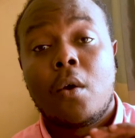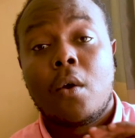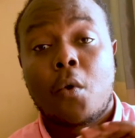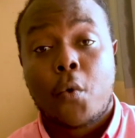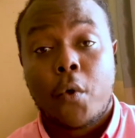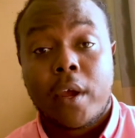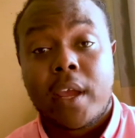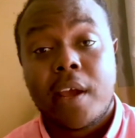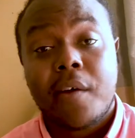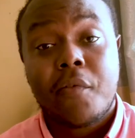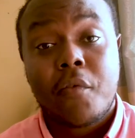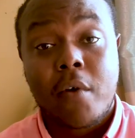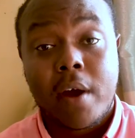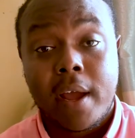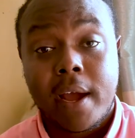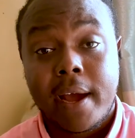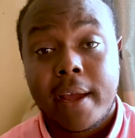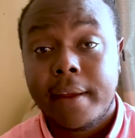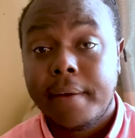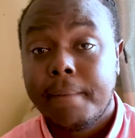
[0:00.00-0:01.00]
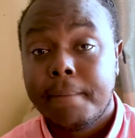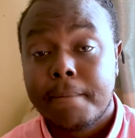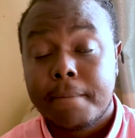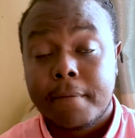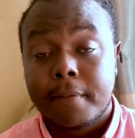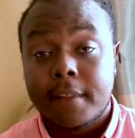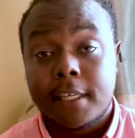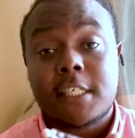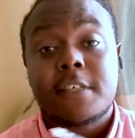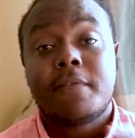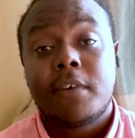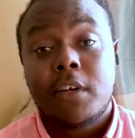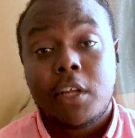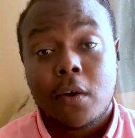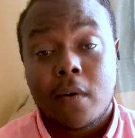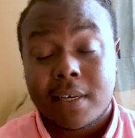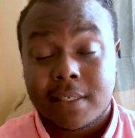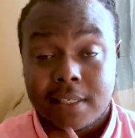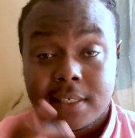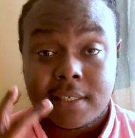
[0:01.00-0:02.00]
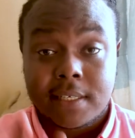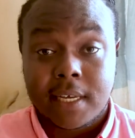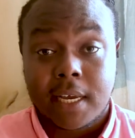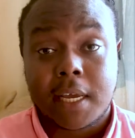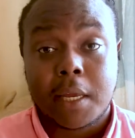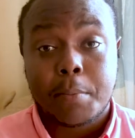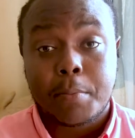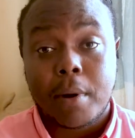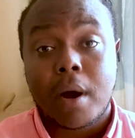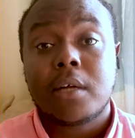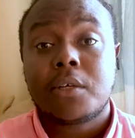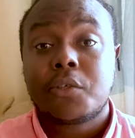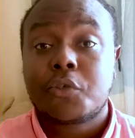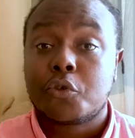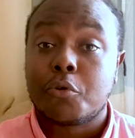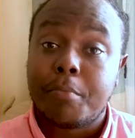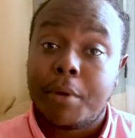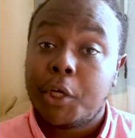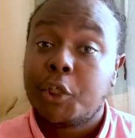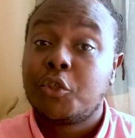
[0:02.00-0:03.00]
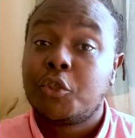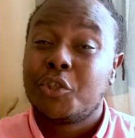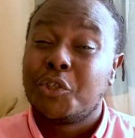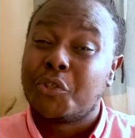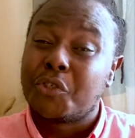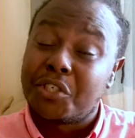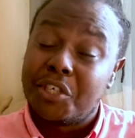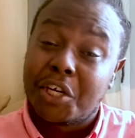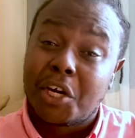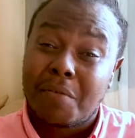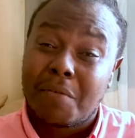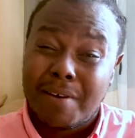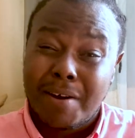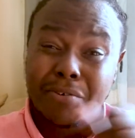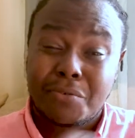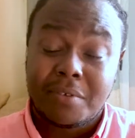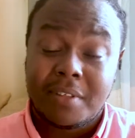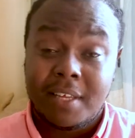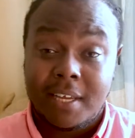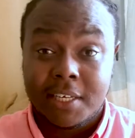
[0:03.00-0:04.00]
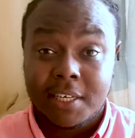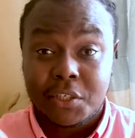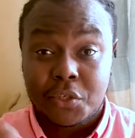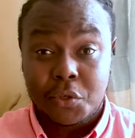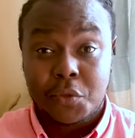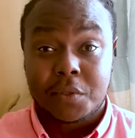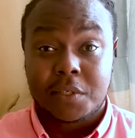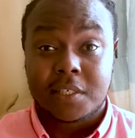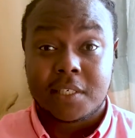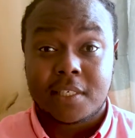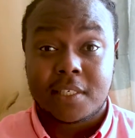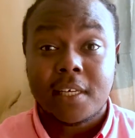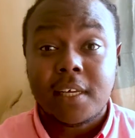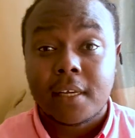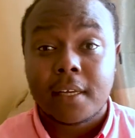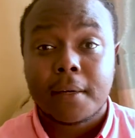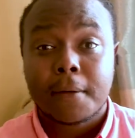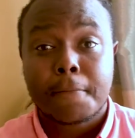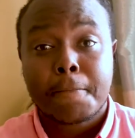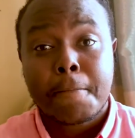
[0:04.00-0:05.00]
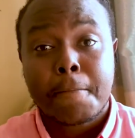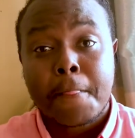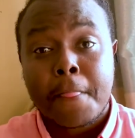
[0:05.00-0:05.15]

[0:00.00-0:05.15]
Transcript: Quick FYI, this video has a second part, so make sure you stick around to the end so you can see it.